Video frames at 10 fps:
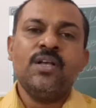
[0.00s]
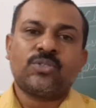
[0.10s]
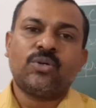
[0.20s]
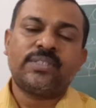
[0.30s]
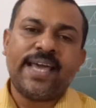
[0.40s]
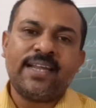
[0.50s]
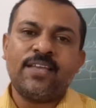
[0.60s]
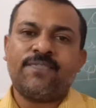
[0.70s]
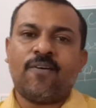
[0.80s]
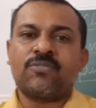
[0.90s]
So there
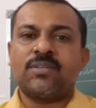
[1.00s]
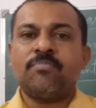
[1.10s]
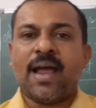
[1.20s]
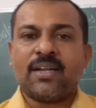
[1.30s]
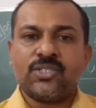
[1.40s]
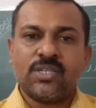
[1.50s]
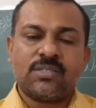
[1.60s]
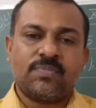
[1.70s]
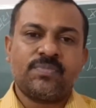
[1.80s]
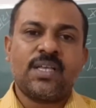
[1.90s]
he found some
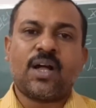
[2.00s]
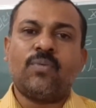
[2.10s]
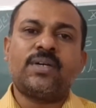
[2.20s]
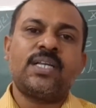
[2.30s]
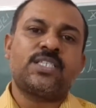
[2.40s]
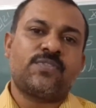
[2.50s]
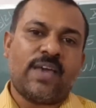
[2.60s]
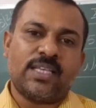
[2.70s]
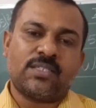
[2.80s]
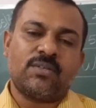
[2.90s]
bandages. He covered his
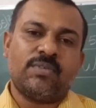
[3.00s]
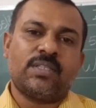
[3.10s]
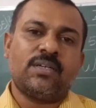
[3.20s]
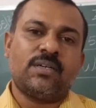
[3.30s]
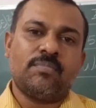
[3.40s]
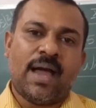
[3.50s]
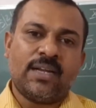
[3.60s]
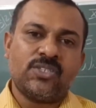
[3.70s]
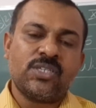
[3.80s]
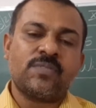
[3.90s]
face with the
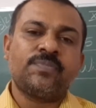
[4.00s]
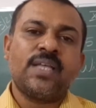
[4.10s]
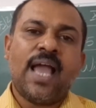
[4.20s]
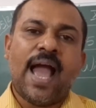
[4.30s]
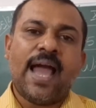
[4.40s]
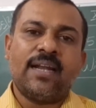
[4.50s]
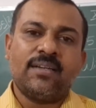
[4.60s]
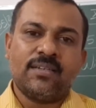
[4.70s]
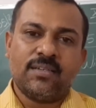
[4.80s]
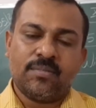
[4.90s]
bandages and
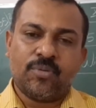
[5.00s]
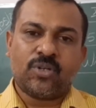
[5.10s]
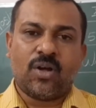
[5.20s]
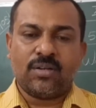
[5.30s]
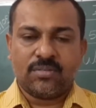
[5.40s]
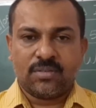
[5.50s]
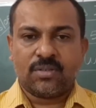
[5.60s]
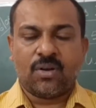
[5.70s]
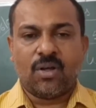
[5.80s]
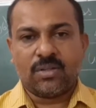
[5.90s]
put on
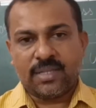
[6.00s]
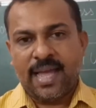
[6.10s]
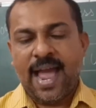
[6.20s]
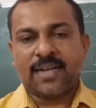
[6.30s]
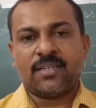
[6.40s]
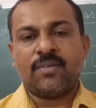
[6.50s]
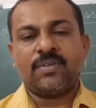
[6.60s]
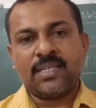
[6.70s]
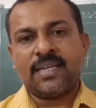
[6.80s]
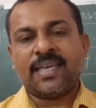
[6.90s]
cloth, hat and
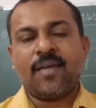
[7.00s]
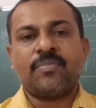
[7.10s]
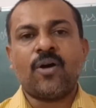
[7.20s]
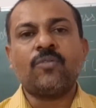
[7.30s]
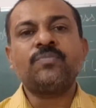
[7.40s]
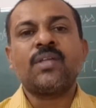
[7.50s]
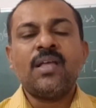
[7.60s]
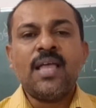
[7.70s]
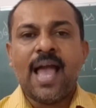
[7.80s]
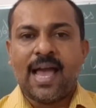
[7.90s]
everything, and came down.
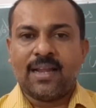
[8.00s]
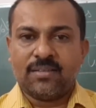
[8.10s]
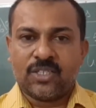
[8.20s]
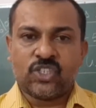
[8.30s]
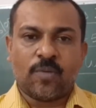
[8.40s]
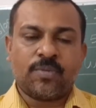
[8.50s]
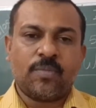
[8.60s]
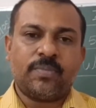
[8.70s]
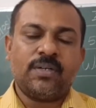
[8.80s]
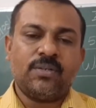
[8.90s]
And the
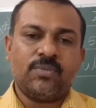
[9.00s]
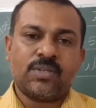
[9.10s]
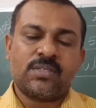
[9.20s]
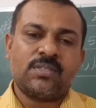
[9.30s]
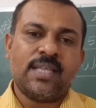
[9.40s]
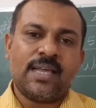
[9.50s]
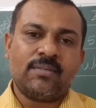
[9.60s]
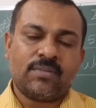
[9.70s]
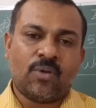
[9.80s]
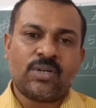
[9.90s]
shopkeeper was
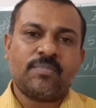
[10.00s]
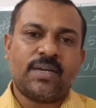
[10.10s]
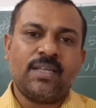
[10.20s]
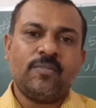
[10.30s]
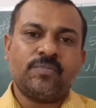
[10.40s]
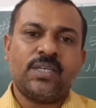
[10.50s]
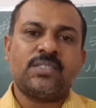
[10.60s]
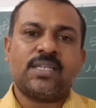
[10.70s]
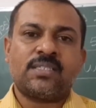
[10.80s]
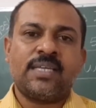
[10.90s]
there counting money.
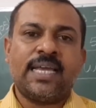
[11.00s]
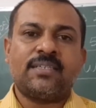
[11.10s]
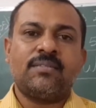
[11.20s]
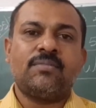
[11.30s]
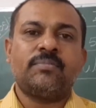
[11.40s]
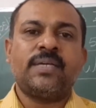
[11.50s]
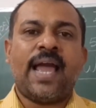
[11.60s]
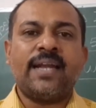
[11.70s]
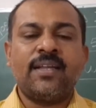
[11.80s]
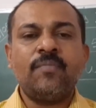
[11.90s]
He just hid
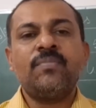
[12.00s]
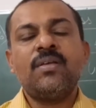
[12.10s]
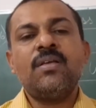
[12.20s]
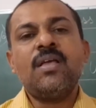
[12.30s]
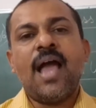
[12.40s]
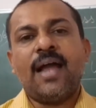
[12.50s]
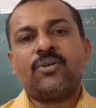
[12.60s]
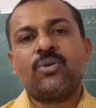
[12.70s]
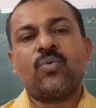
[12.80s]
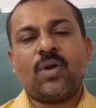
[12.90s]
behind him
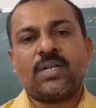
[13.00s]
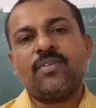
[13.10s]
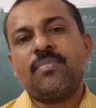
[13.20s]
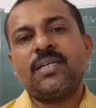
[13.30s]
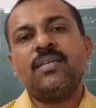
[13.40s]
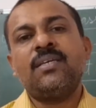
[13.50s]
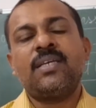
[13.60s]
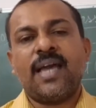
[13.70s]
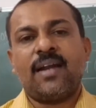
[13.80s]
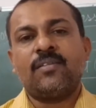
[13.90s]
and took whatever money
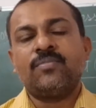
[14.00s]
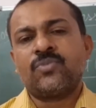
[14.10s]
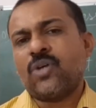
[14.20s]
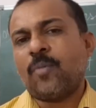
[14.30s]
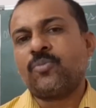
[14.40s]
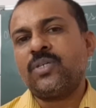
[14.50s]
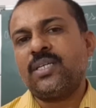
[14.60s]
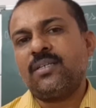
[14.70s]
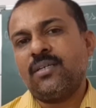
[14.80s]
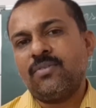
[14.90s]
he had. So up to
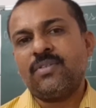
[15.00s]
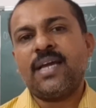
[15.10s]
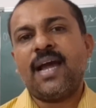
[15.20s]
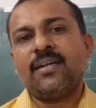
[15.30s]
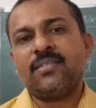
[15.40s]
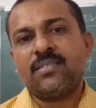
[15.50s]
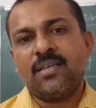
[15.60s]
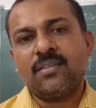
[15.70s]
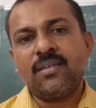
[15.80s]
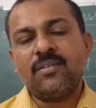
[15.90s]
here we had
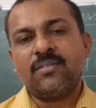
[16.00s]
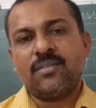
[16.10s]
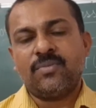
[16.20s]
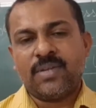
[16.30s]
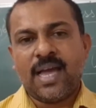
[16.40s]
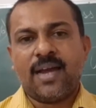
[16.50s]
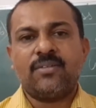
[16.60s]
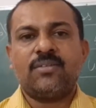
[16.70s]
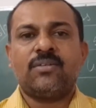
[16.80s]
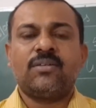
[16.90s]
seen
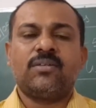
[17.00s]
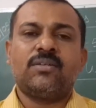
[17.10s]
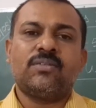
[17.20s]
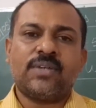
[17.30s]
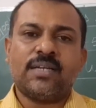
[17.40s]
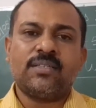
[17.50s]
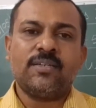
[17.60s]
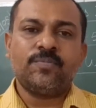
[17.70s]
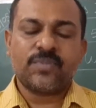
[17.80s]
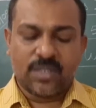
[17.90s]
read
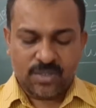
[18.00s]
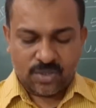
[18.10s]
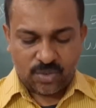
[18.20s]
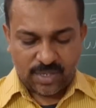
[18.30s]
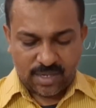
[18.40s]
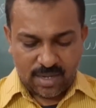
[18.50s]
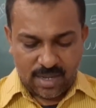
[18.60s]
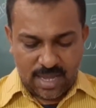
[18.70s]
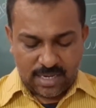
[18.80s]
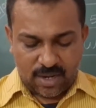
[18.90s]
the story.
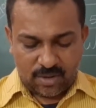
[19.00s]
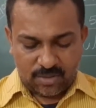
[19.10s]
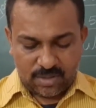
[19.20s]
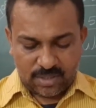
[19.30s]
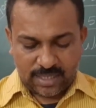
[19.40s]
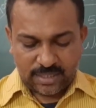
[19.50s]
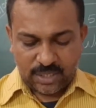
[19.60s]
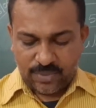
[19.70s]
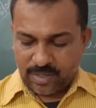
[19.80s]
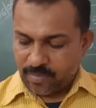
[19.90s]
Now
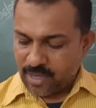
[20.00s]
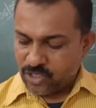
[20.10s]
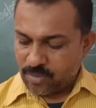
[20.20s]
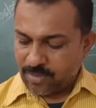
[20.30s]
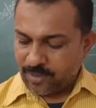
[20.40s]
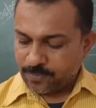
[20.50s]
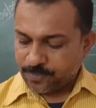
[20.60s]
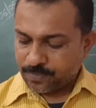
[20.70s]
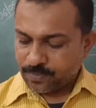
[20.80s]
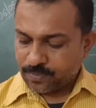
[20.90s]
continuing, page number
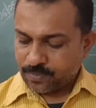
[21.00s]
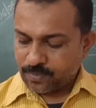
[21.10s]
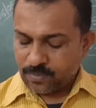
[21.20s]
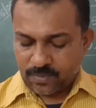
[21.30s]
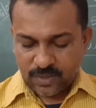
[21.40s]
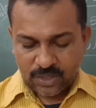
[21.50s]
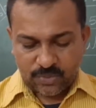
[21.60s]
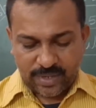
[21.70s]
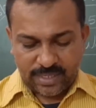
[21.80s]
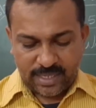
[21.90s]

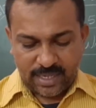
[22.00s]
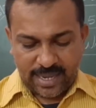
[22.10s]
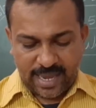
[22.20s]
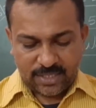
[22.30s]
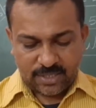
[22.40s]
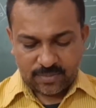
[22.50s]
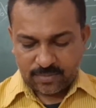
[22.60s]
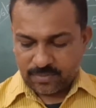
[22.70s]
28.